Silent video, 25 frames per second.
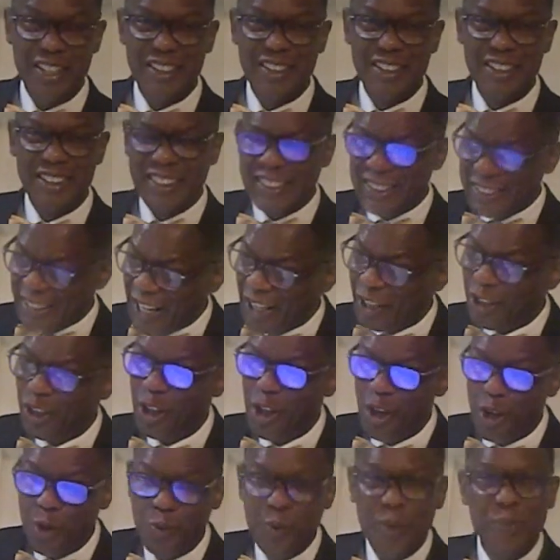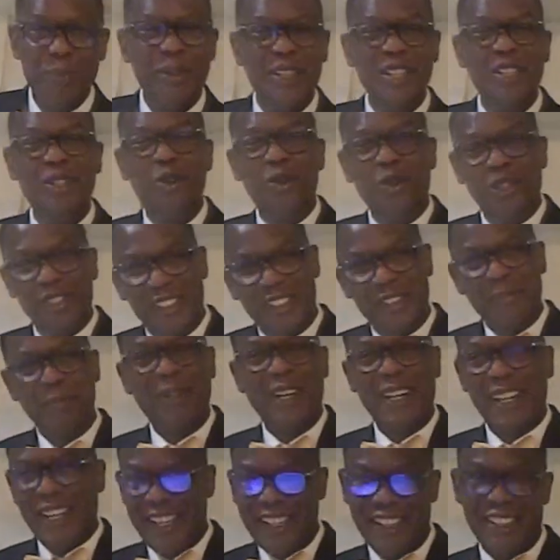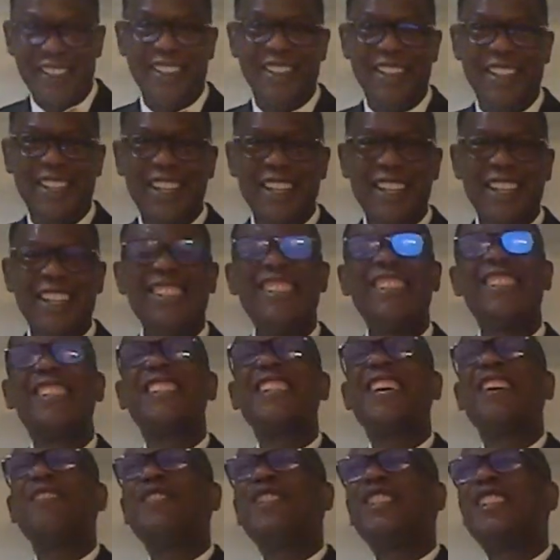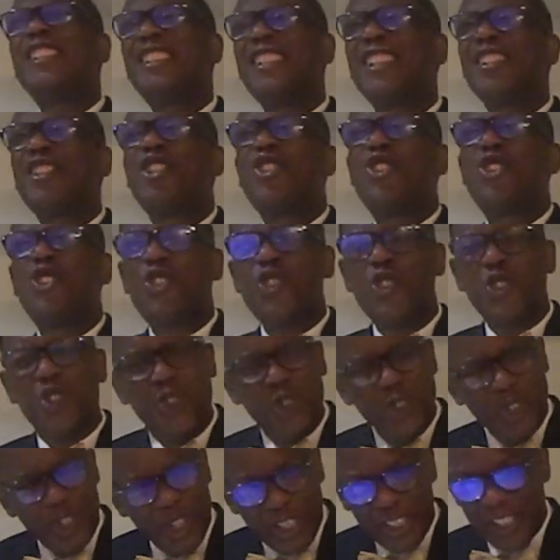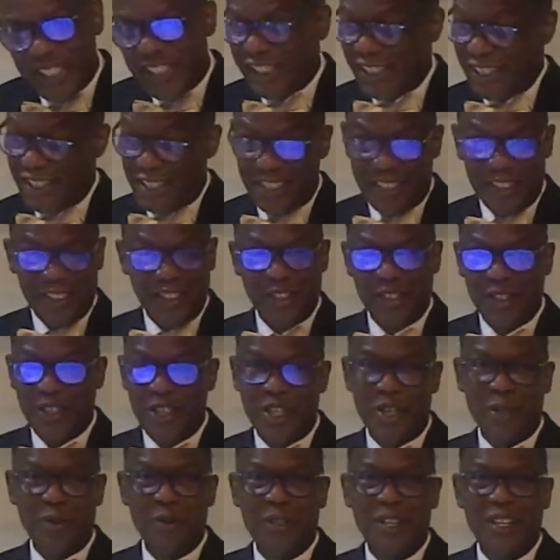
That's how long we've been on this planet. 76 trillion years ago.